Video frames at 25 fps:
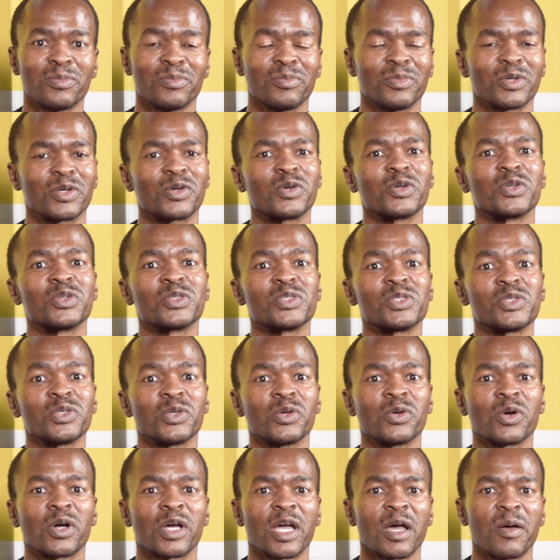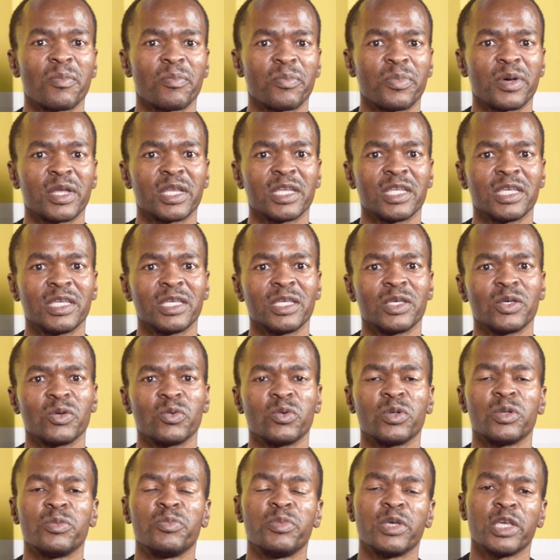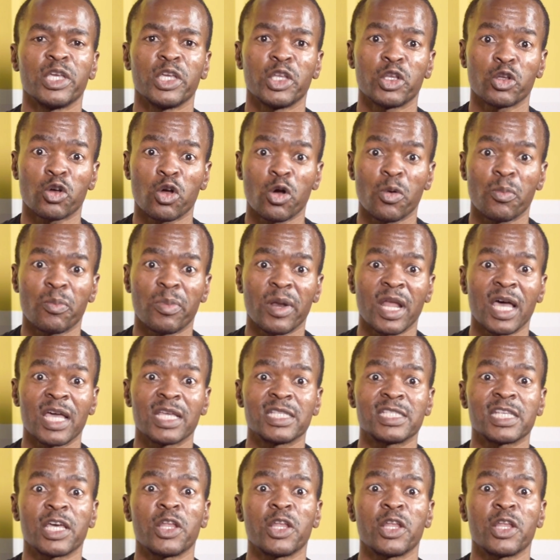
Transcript: because your company will be in compliance.